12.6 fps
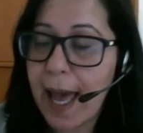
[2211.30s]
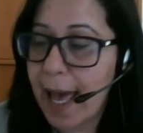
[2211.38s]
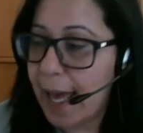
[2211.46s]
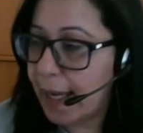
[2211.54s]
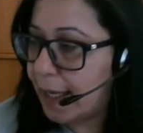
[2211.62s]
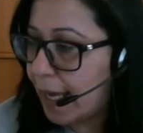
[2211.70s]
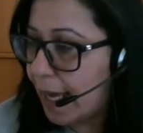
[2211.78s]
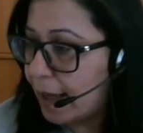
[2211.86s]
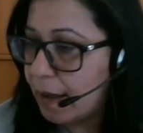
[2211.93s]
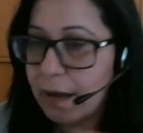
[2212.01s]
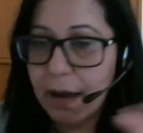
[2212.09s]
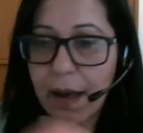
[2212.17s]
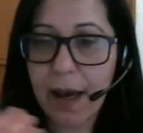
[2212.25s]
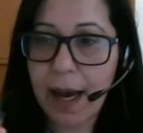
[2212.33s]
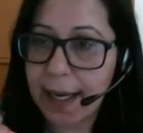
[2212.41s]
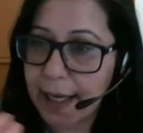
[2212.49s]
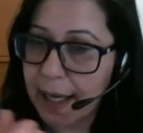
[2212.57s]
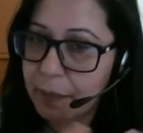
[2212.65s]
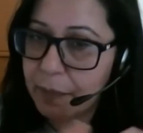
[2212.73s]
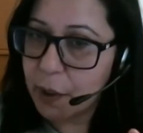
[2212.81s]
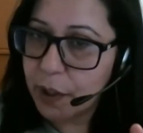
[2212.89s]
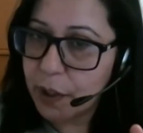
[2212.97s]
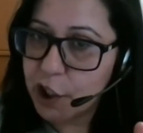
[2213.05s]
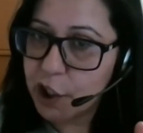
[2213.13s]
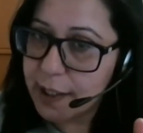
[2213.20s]
Again, I can be
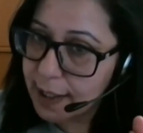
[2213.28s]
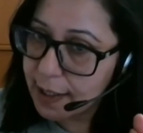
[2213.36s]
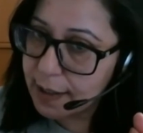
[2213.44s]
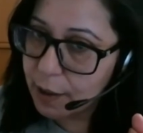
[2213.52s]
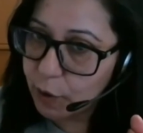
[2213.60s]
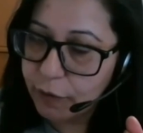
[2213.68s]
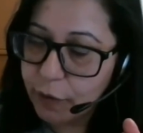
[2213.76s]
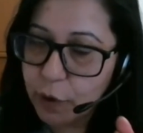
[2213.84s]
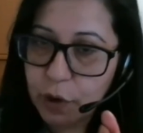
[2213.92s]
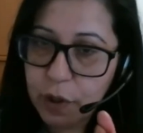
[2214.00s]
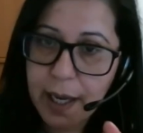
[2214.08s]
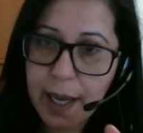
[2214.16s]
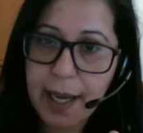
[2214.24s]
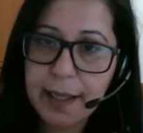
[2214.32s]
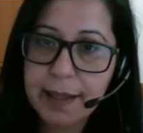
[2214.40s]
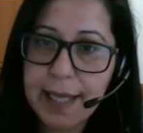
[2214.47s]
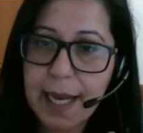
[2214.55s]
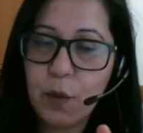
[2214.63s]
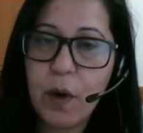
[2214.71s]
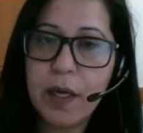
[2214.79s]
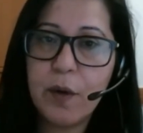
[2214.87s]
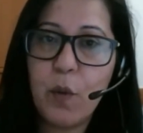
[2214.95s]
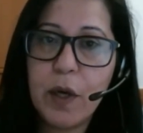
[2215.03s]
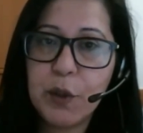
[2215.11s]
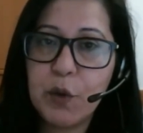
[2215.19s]
reached at
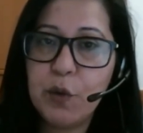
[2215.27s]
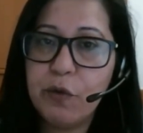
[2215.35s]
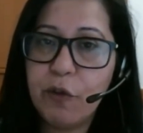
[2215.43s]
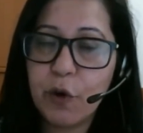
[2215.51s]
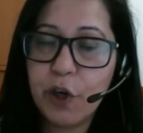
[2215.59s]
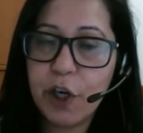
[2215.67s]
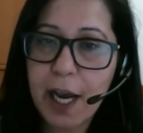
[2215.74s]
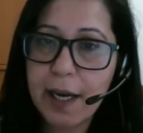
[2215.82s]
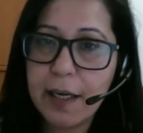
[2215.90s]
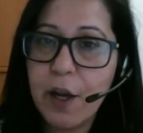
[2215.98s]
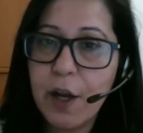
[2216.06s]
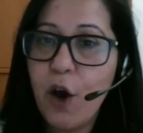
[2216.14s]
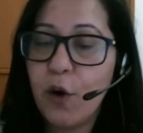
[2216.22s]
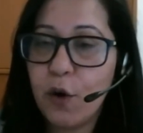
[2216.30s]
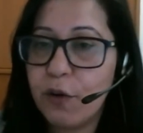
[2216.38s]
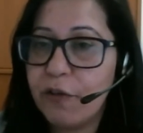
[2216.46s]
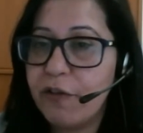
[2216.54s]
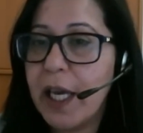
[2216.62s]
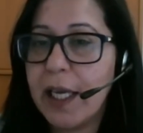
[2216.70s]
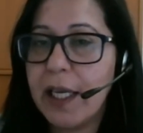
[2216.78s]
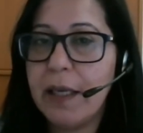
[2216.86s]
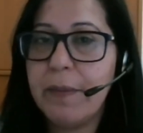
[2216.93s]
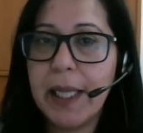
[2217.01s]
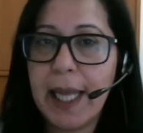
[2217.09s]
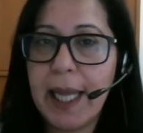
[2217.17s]
604-891-1249 or via
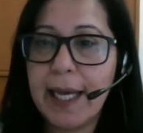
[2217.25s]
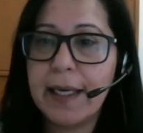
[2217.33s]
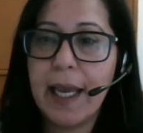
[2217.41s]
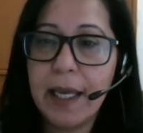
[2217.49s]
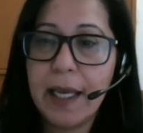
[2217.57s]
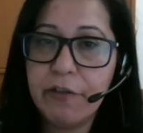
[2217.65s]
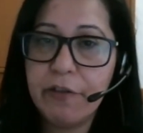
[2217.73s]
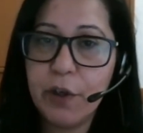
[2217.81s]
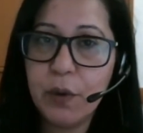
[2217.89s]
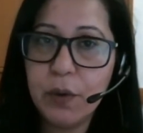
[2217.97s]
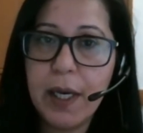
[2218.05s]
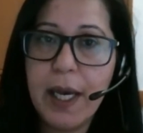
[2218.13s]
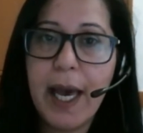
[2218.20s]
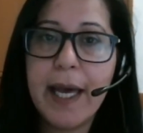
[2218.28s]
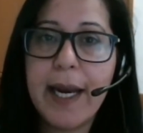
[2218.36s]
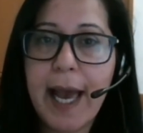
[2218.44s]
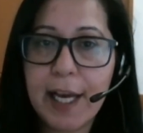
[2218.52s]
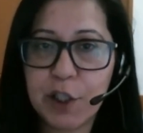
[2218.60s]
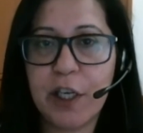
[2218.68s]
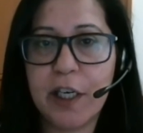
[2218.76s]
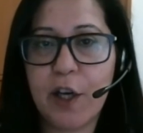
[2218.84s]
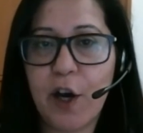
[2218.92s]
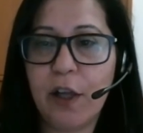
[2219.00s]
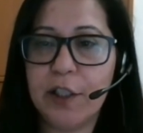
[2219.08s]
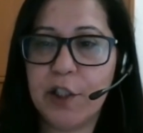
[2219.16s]
email at
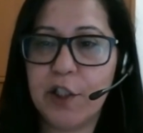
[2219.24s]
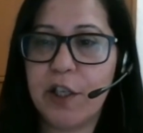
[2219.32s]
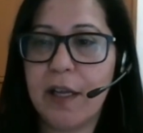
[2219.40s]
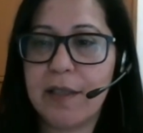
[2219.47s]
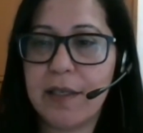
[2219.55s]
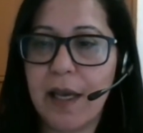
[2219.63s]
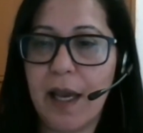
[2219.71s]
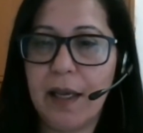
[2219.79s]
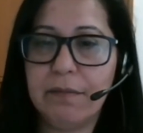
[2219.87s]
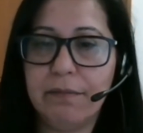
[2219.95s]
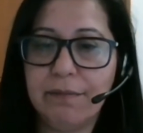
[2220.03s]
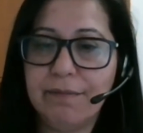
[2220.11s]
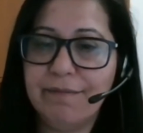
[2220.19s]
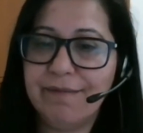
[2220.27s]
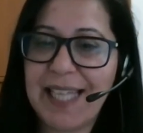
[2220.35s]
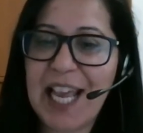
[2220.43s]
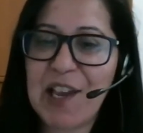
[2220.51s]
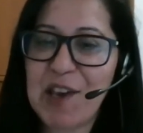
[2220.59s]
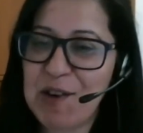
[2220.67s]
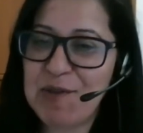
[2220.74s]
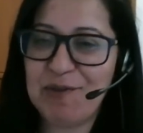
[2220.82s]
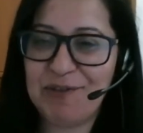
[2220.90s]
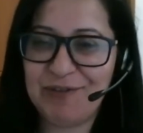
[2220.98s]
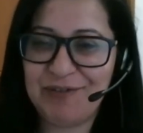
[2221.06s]
info@ashtoncollege.ca. Thank you.